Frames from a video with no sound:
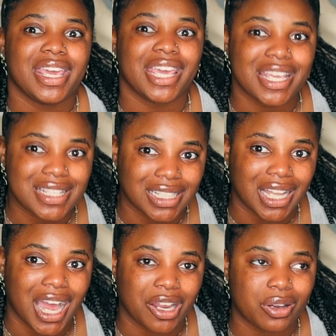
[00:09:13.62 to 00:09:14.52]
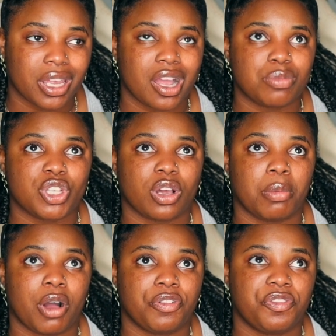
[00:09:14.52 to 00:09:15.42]
It's a lot, okay? I'm
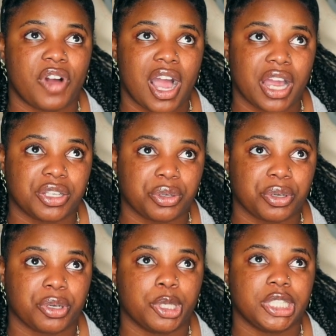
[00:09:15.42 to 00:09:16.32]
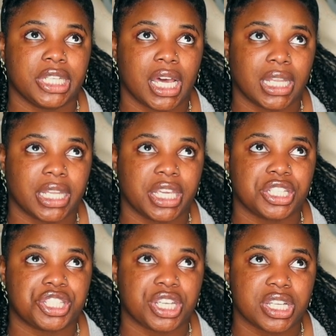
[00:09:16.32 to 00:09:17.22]
talking about fire,
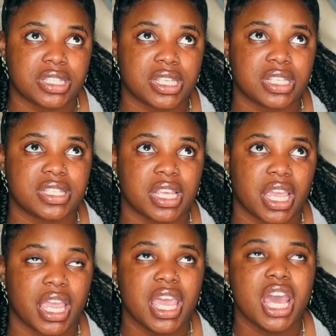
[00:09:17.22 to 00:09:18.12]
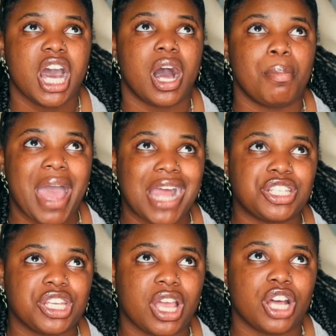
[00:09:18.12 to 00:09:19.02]
yelling, chanting, singing.
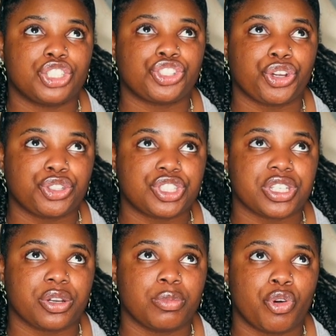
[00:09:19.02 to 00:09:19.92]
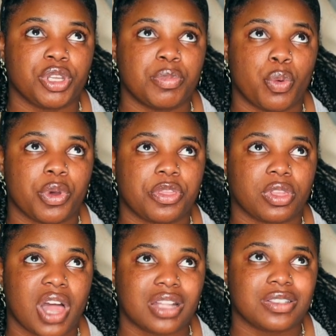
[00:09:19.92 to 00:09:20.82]
Imagine a church ceremony, but with
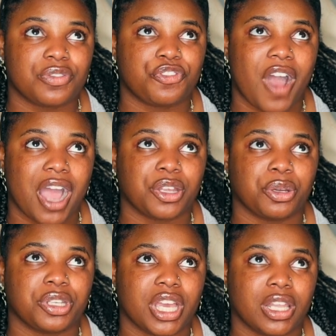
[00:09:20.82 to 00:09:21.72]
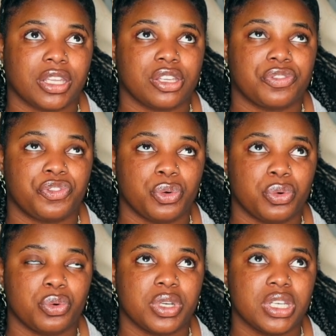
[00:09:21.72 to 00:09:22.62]
lots of fire, yelling,
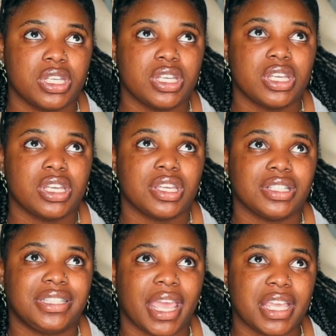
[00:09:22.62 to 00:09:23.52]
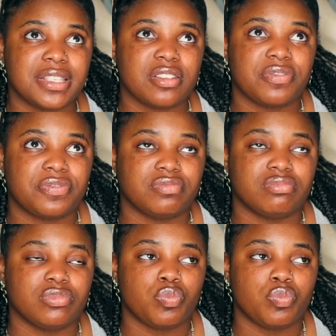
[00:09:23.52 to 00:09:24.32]
food, days of